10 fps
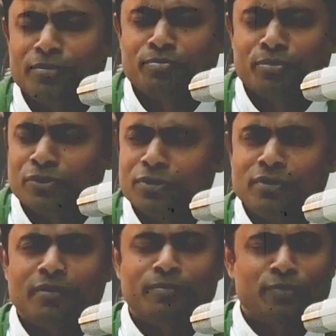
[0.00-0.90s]

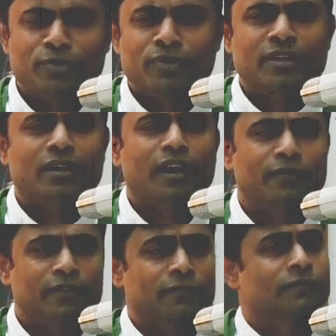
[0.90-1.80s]
purely
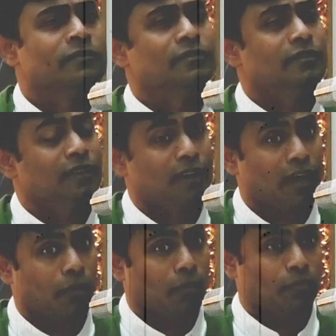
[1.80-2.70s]
out of
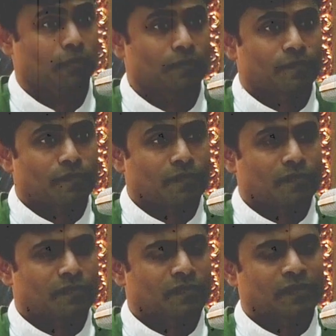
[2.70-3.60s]
love.
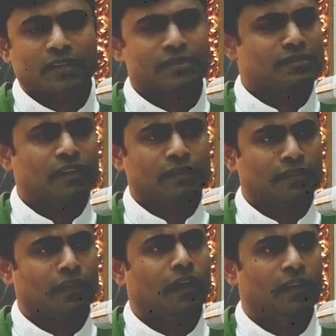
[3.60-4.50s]
There is
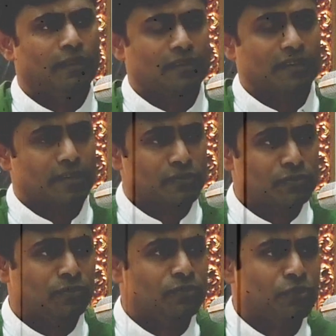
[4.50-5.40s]
nothing, anything else
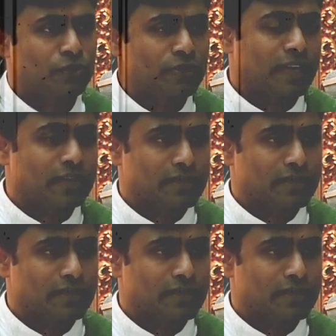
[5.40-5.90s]
to show that.